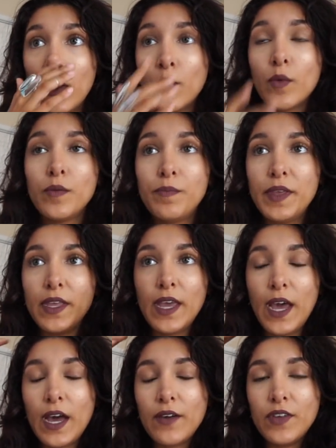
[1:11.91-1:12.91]
would be
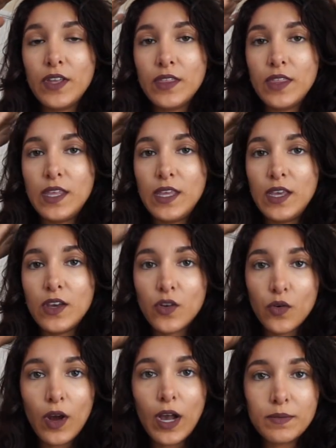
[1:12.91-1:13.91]
having the
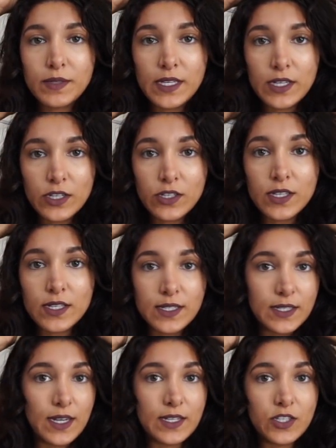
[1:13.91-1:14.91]
cropped ears that
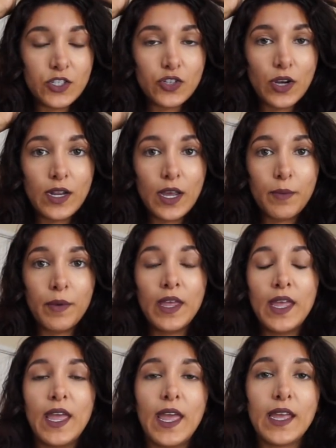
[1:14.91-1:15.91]
stand straight up
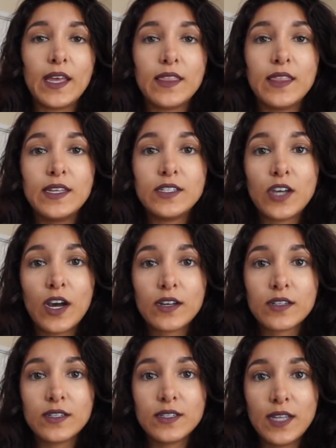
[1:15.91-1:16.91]
and the
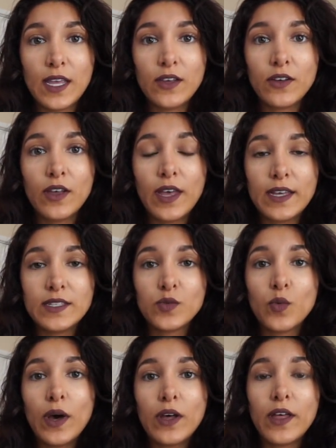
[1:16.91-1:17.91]
docked tail, as
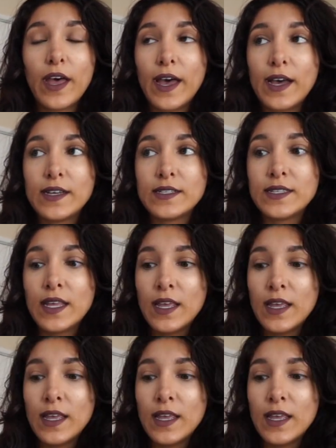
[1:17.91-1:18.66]
well as